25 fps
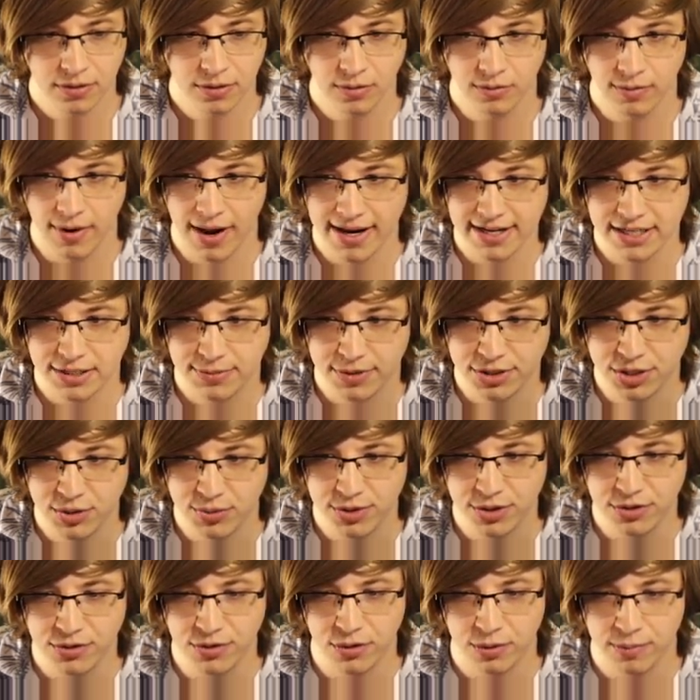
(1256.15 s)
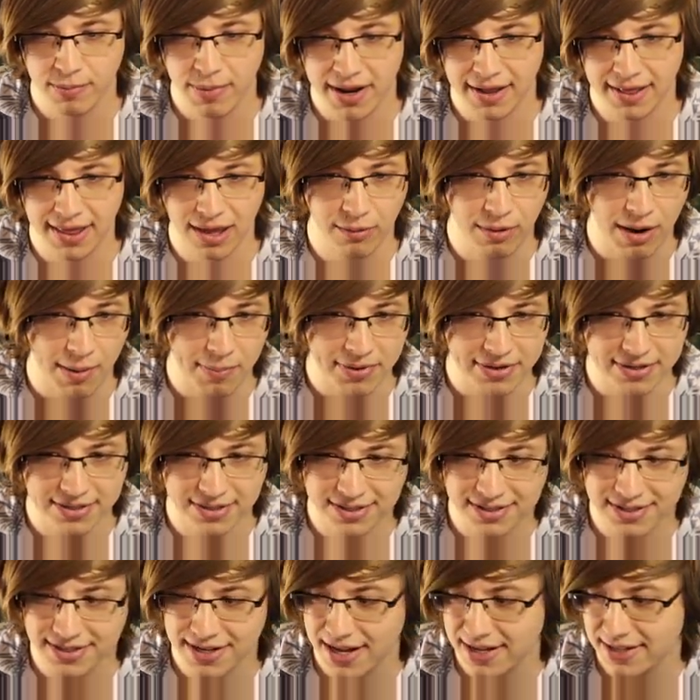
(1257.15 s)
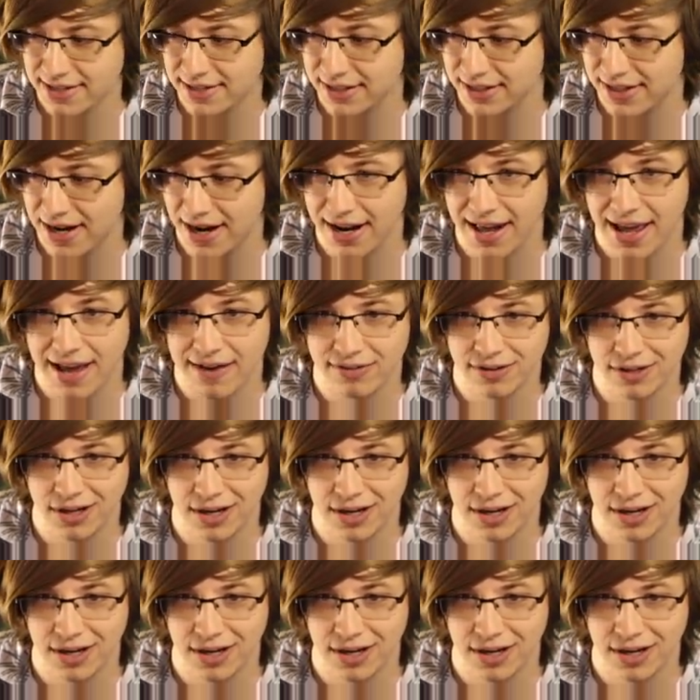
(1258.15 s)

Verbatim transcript: Right, especially when you're doing melee weapons, it's nice to kind of have a lot